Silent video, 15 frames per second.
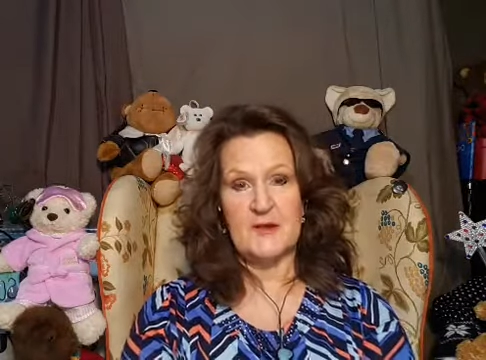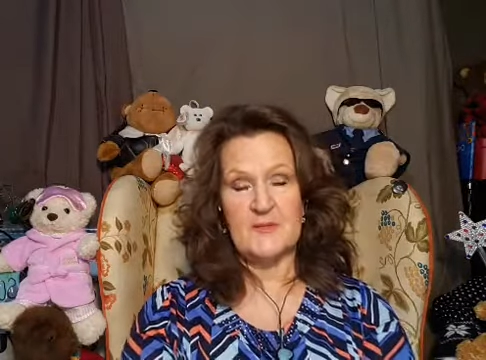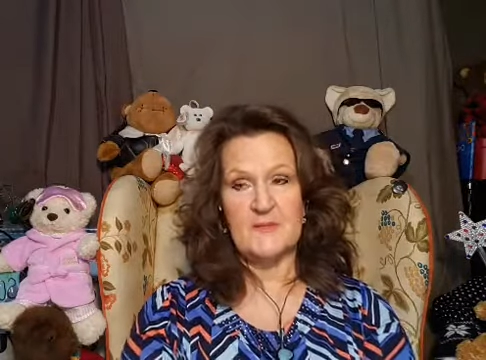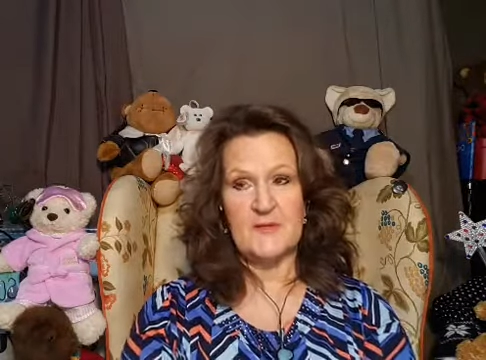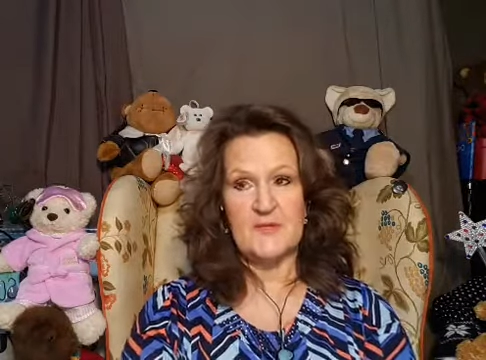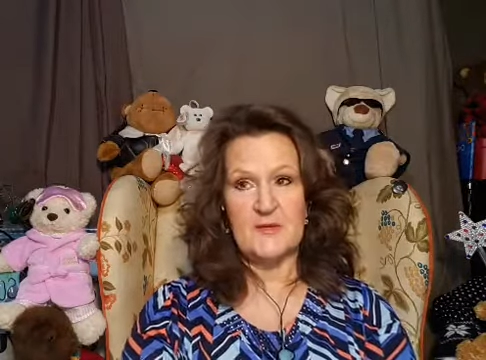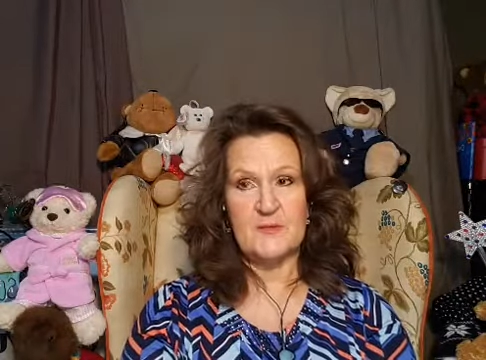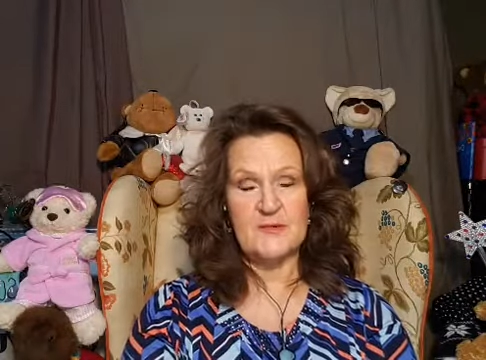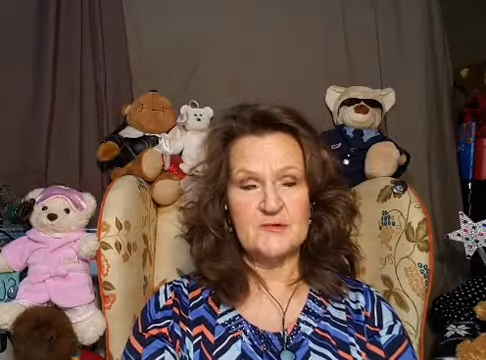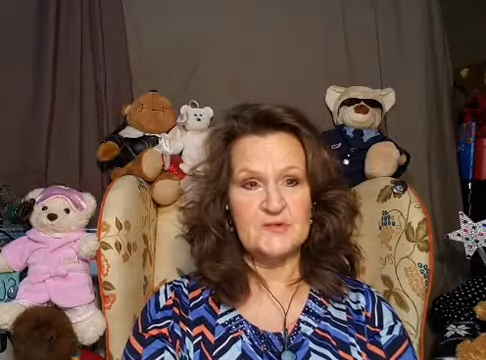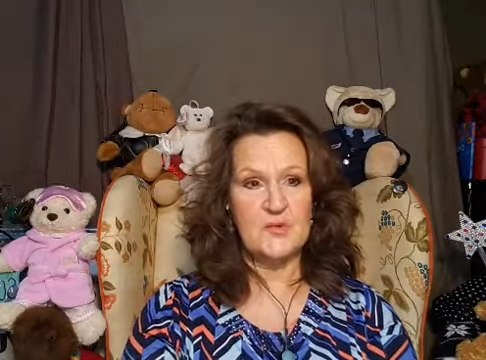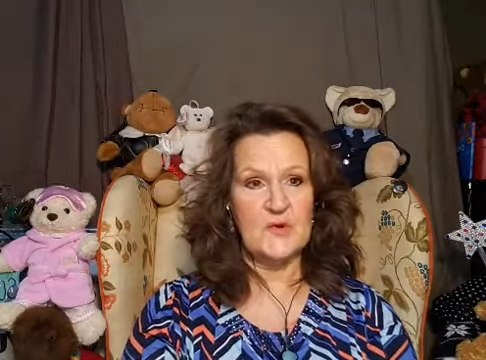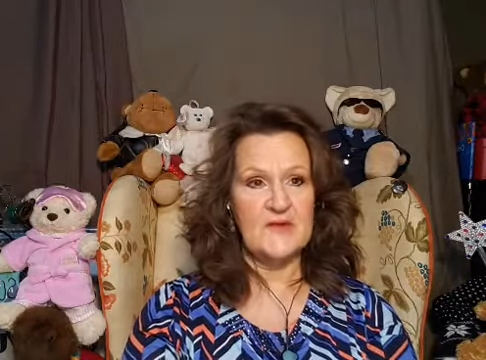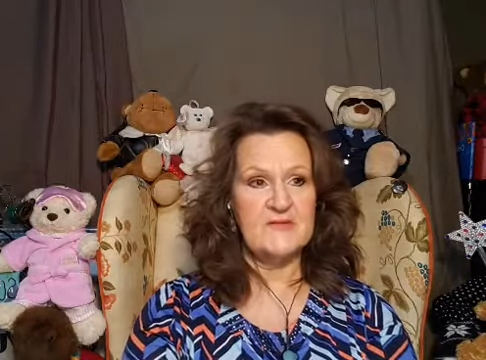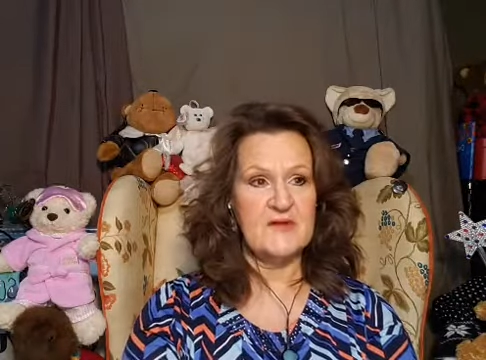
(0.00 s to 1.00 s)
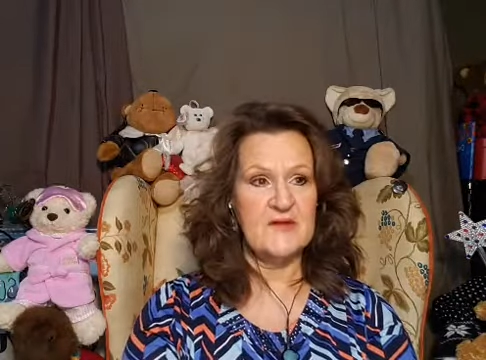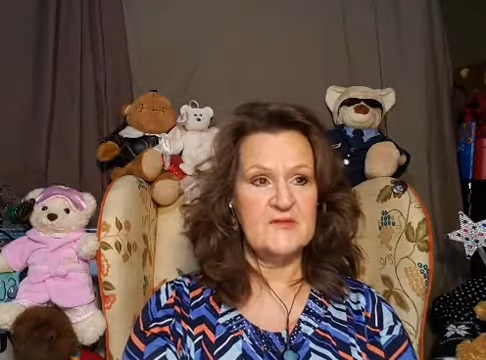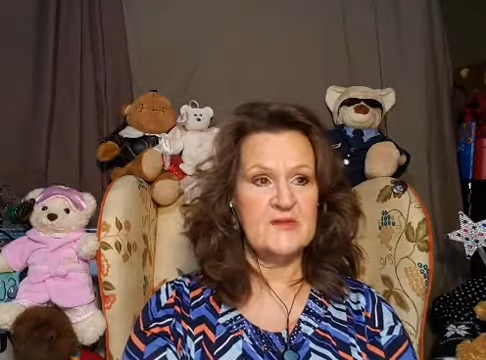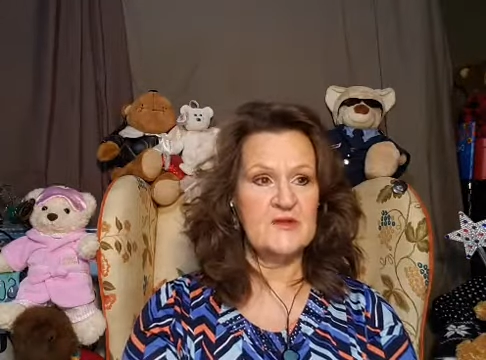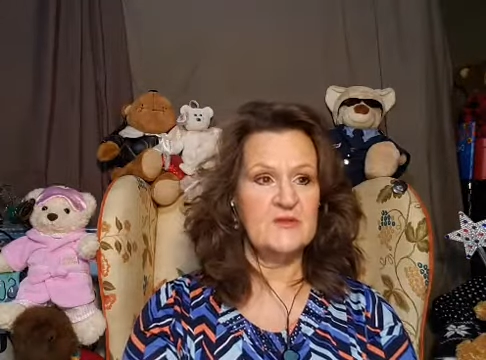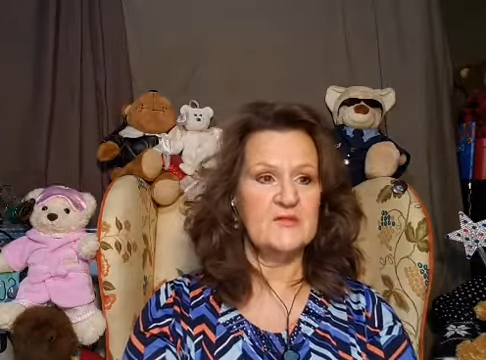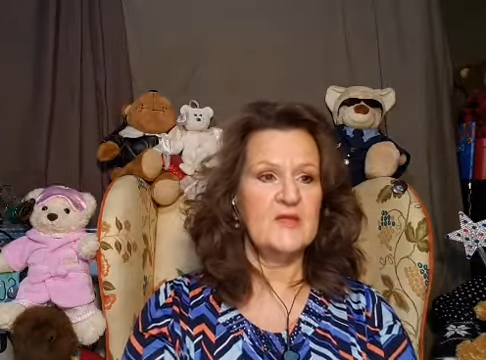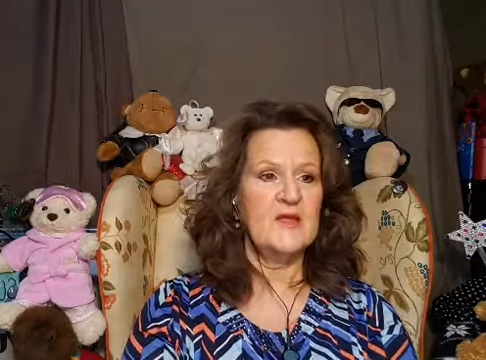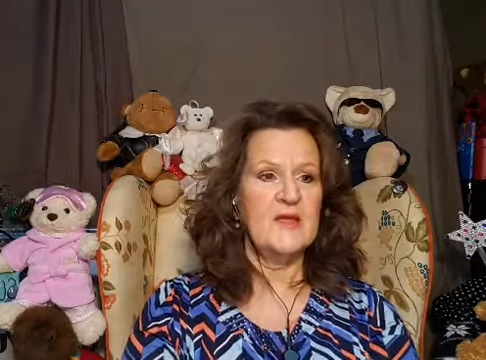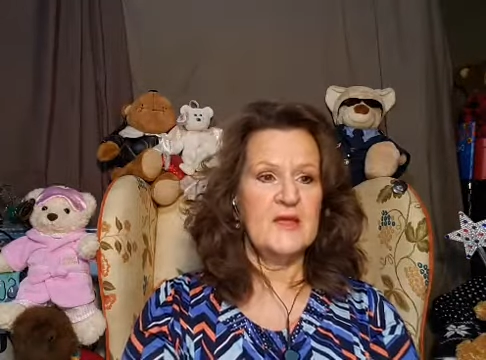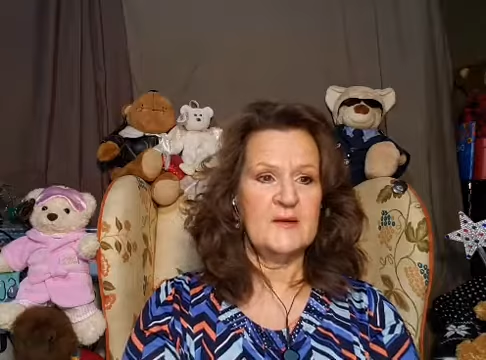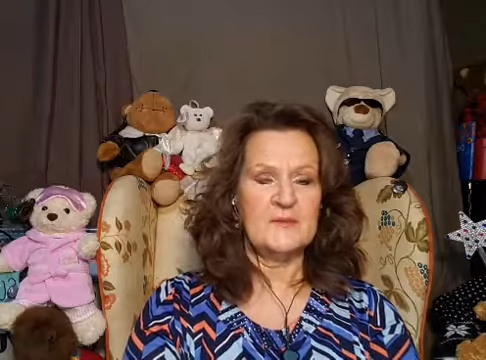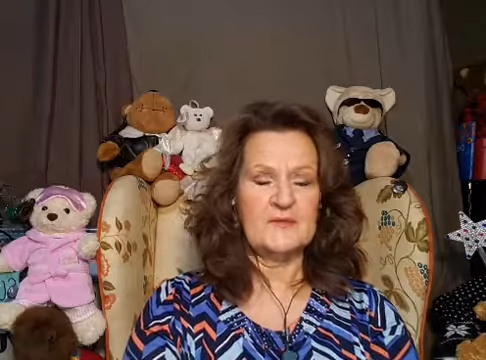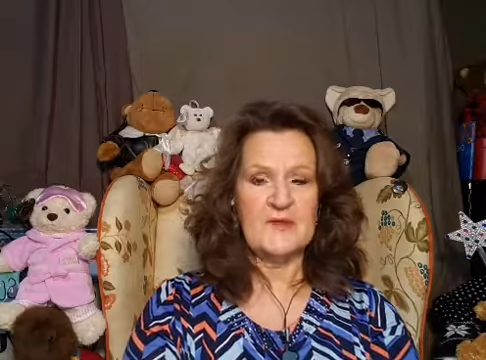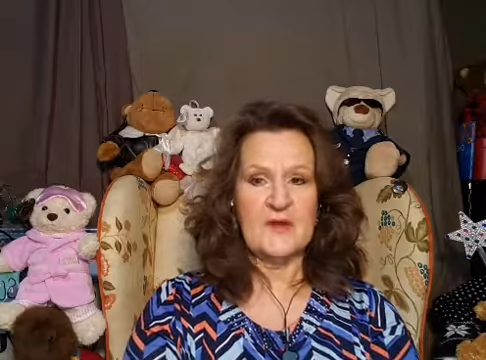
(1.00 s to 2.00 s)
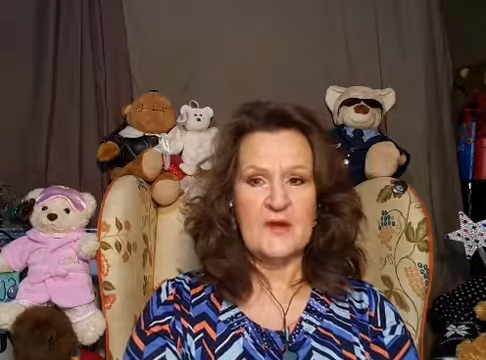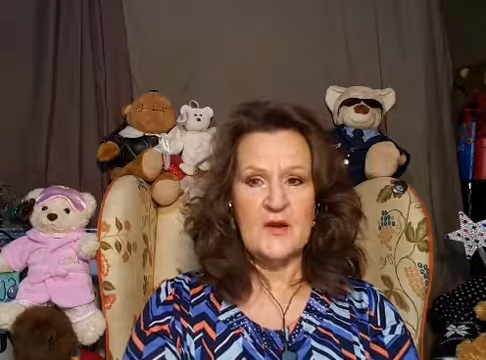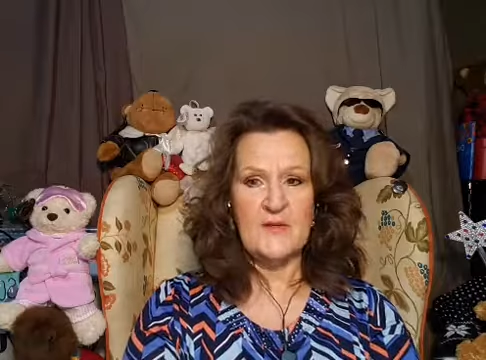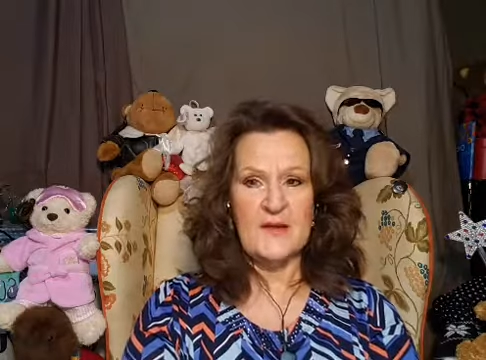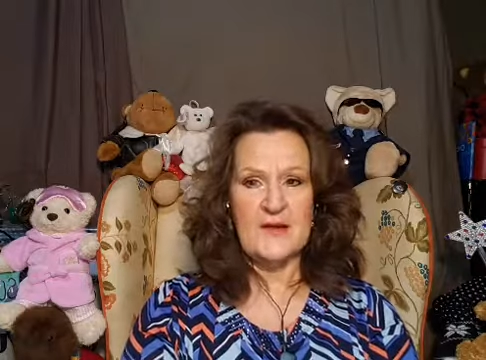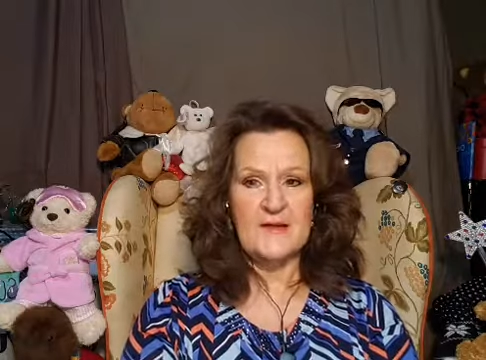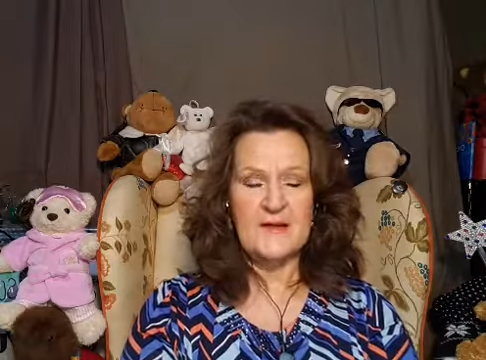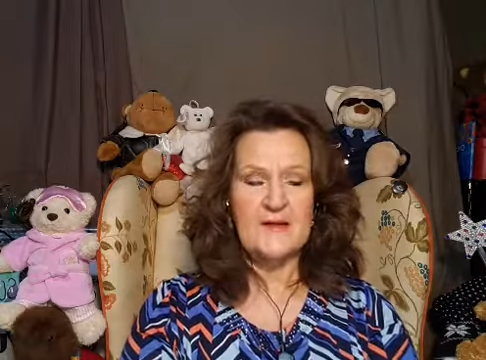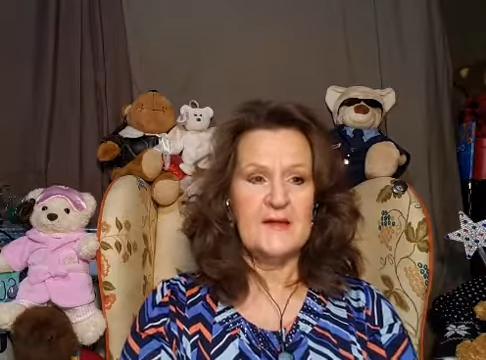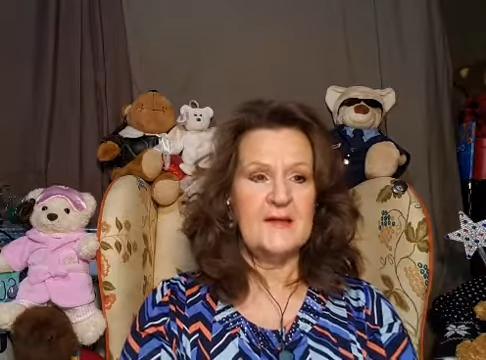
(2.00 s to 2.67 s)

I'd been there about 25 years and was like, all right,